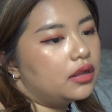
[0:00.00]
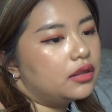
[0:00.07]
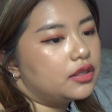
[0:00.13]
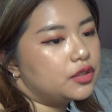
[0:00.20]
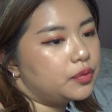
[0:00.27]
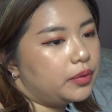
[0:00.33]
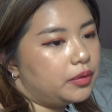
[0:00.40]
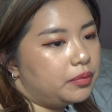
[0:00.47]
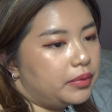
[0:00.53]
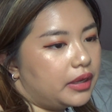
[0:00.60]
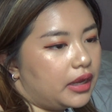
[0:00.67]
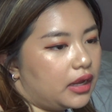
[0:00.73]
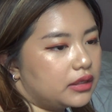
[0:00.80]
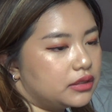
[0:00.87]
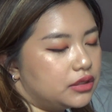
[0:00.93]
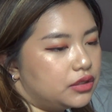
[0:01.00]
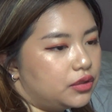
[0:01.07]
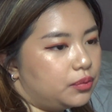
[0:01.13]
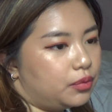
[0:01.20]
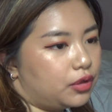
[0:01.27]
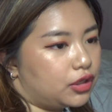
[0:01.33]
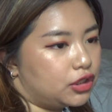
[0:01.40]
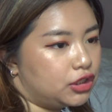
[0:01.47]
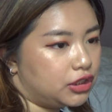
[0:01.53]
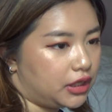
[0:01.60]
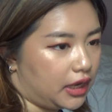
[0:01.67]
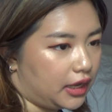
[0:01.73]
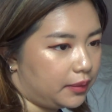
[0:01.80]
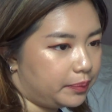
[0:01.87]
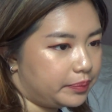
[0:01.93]
this one, we got to do more
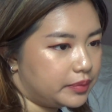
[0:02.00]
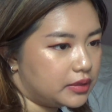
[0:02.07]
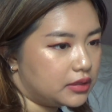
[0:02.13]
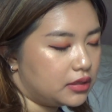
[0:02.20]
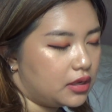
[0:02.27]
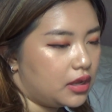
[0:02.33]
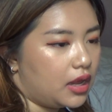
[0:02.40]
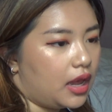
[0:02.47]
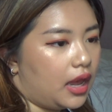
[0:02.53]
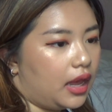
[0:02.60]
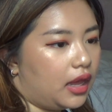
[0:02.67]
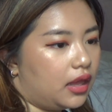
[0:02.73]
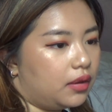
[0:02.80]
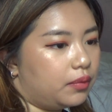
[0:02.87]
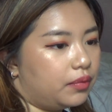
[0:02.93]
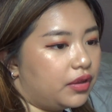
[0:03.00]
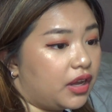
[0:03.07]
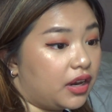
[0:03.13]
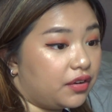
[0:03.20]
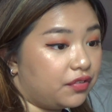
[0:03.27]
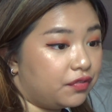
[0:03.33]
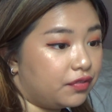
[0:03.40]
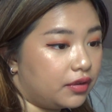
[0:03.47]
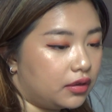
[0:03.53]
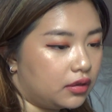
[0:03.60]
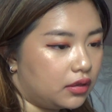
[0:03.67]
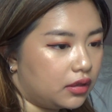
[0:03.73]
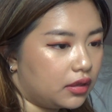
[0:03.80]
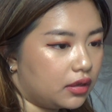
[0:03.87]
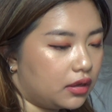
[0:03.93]
shapes, and we gotta
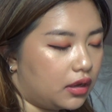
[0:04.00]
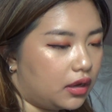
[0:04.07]
fill